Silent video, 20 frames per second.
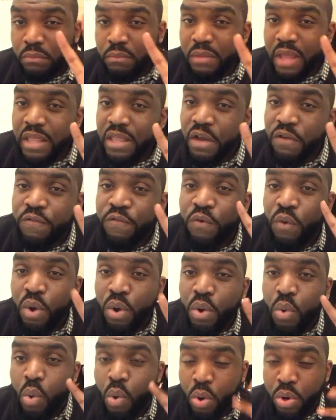There are
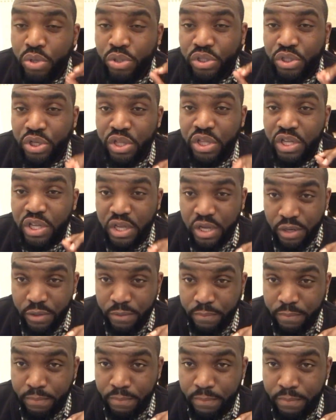4 quarters to the year.
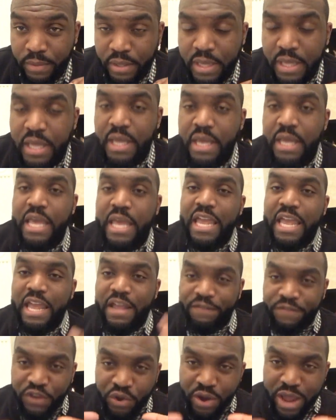
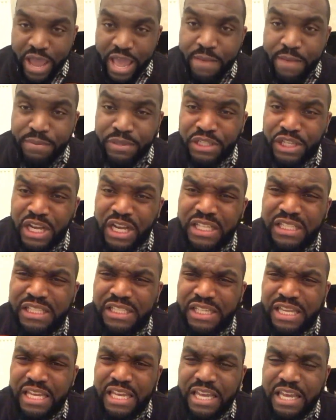If you're able to
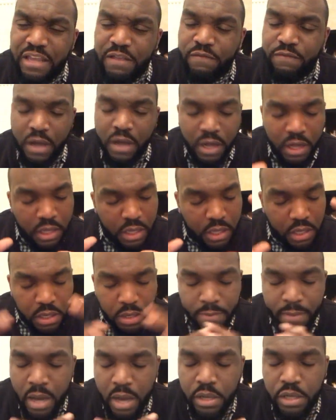achieve a good
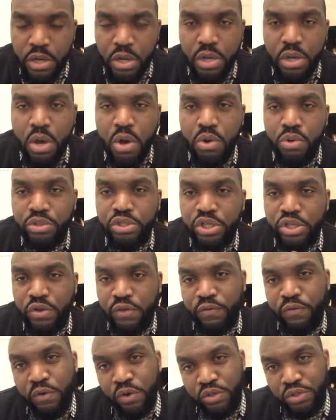amount of your goals in your
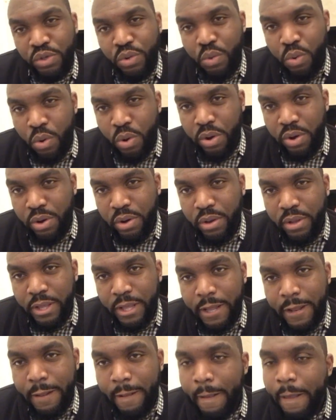first quarter,
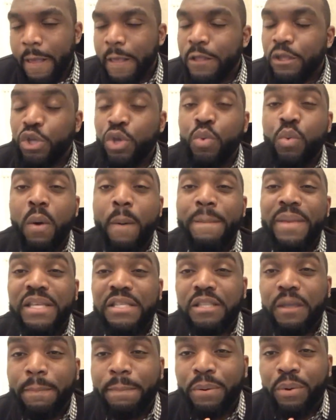you will be
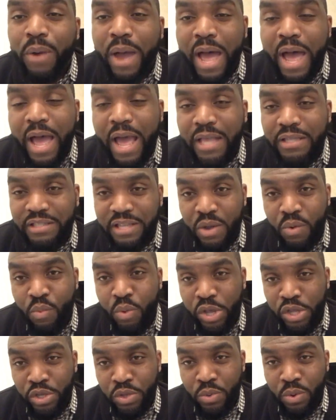surprised at
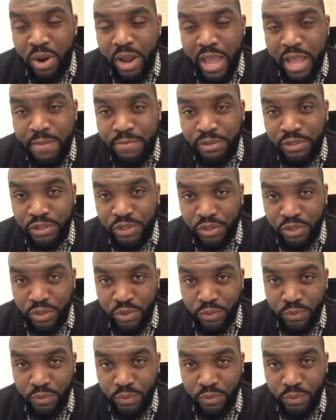what you are able to do.